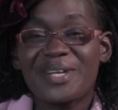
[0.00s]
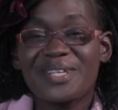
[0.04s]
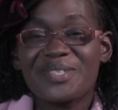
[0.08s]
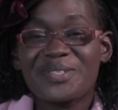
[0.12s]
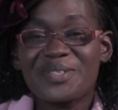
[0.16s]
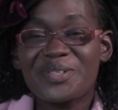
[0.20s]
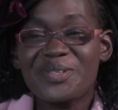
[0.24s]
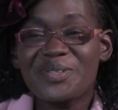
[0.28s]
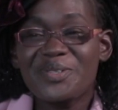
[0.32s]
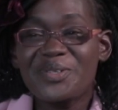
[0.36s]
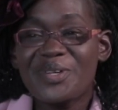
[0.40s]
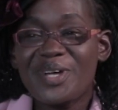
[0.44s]

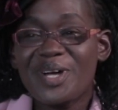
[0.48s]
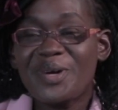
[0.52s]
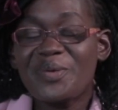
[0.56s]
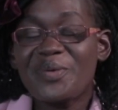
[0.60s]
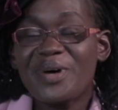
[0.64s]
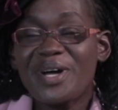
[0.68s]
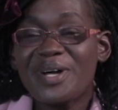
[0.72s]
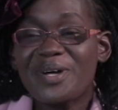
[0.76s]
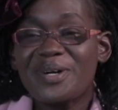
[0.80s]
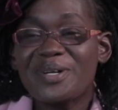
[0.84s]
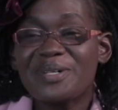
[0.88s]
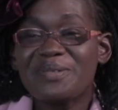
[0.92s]
So you are
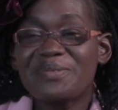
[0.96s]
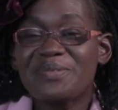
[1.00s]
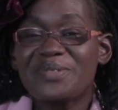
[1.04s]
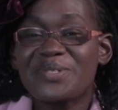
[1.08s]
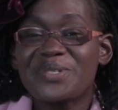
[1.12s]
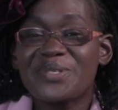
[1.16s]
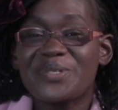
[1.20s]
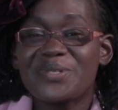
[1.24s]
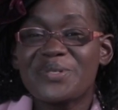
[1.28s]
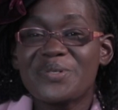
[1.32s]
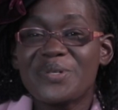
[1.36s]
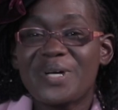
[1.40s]
welcome
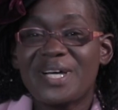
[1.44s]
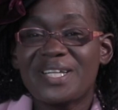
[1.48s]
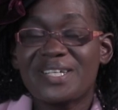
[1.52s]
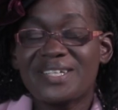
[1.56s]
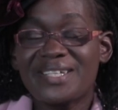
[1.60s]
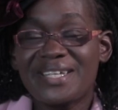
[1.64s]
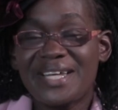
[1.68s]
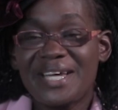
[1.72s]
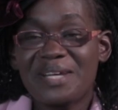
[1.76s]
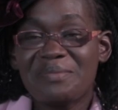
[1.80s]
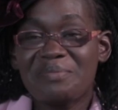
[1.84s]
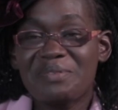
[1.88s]
to
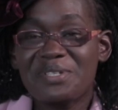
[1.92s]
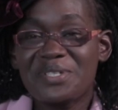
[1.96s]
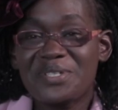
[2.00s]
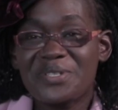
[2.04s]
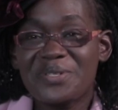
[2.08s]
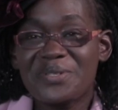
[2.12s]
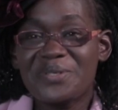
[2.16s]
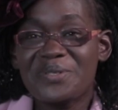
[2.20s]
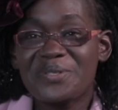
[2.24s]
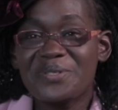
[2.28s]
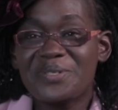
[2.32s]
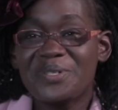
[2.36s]
another
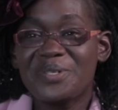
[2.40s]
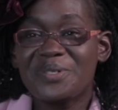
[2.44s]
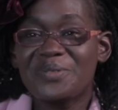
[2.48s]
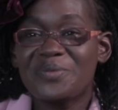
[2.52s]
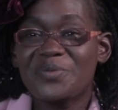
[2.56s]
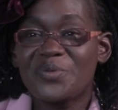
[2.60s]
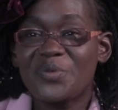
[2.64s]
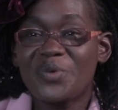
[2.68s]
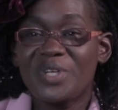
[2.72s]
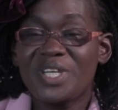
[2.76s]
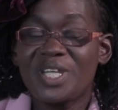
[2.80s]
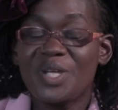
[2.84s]
episode
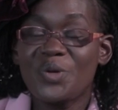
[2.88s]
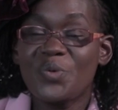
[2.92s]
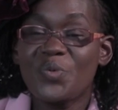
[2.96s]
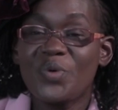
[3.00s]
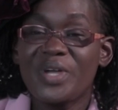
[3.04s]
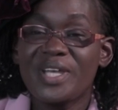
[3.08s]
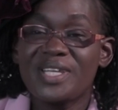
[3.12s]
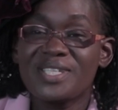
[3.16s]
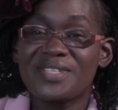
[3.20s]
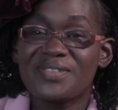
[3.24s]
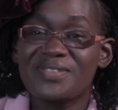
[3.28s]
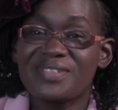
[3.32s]
on Winning
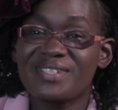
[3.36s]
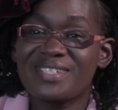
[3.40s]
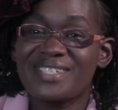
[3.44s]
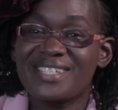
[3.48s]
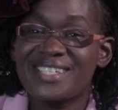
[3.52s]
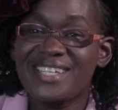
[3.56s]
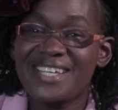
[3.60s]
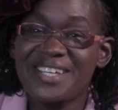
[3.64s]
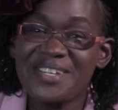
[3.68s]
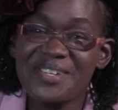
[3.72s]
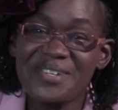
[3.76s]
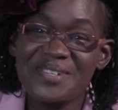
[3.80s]
Ways for
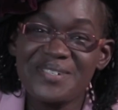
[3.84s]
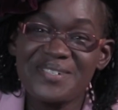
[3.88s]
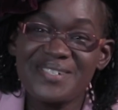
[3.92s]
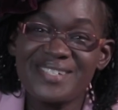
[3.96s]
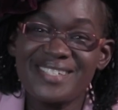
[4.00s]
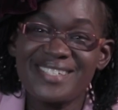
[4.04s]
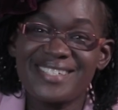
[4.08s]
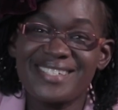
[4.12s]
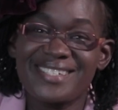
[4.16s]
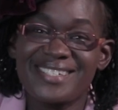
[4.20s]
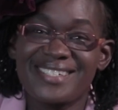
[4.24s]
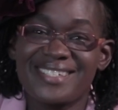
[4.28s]

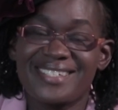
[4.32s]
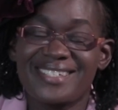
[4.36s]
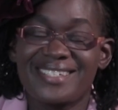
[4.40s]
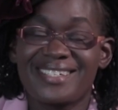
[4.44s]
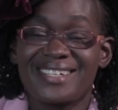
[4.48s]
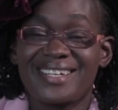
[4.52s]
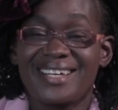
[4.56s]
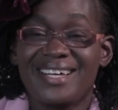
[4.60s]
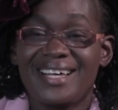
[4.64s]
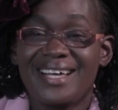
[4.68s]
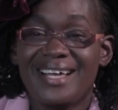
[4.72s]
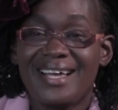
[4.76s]
Singles.
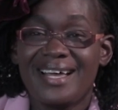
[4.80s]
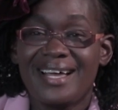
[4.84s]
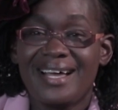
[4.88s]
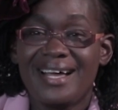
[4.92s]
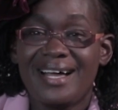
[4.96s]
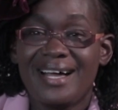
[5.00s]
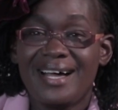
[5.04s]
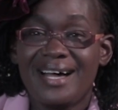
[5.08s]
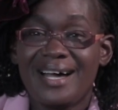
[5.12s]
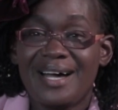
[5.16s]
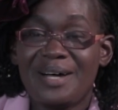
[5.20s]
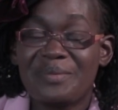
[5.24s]

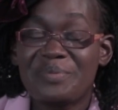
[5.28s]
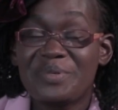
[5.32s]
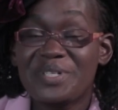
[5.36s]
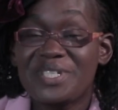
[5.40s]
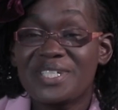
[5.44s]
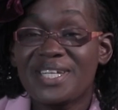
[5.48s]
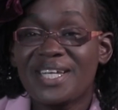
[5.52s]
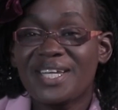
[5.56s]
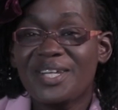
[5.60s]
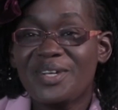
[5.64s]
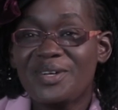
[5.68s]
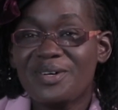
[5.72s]
I
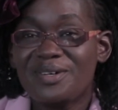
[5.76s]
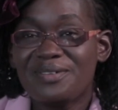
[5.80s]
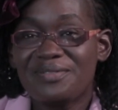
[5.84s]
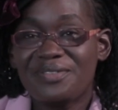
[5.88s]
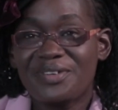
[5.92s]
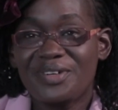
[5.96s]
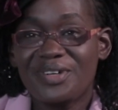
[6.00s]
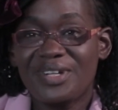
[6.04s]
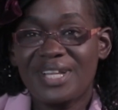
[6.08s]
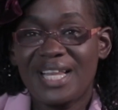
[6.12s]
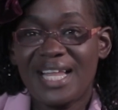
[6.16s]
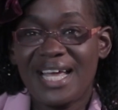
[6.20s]
appreciate God
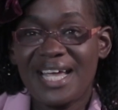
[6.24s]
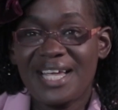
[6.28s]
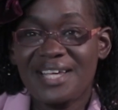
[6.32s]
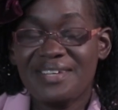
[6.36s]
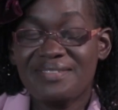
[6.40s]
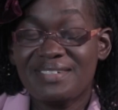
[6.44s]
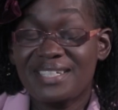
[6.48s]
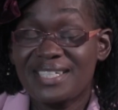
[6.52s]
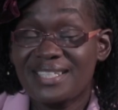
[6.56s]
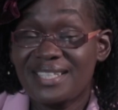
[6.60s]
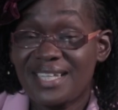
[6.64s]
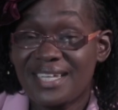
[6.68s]
for your
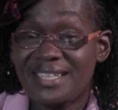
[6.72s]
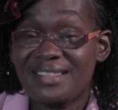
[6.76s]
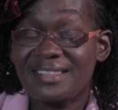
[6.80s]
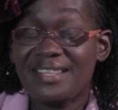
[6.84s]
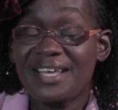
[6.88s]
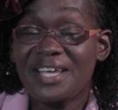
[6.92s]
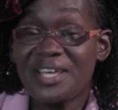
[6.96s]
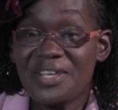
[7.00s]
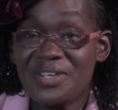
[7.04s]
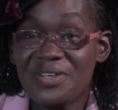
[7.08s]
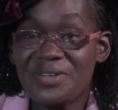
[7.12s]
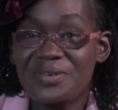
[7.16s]
life and I
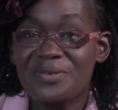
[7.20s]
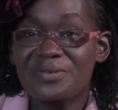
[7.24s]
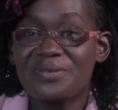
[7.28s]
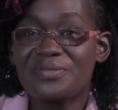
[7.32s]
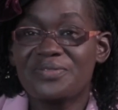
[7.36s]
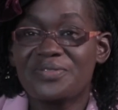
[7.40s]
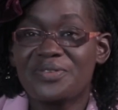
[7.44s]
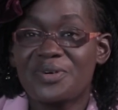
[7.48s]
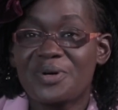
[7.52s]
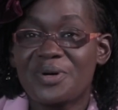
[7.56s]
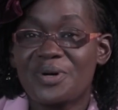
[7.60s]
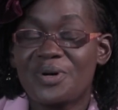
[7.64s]
thank you for